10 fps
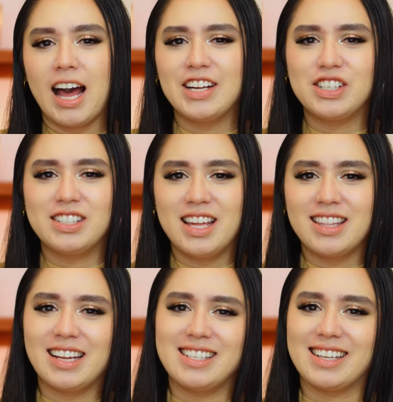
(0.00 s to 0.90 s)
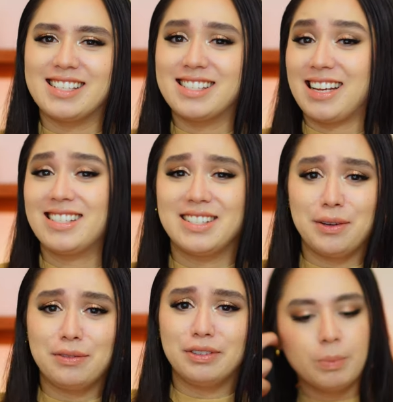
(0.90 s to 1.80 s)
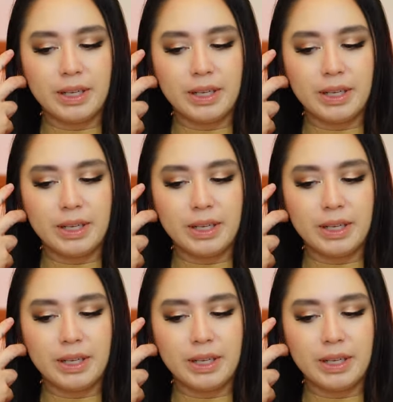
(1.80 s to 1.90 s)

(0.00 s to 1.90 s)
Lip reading: I just think that's excessive.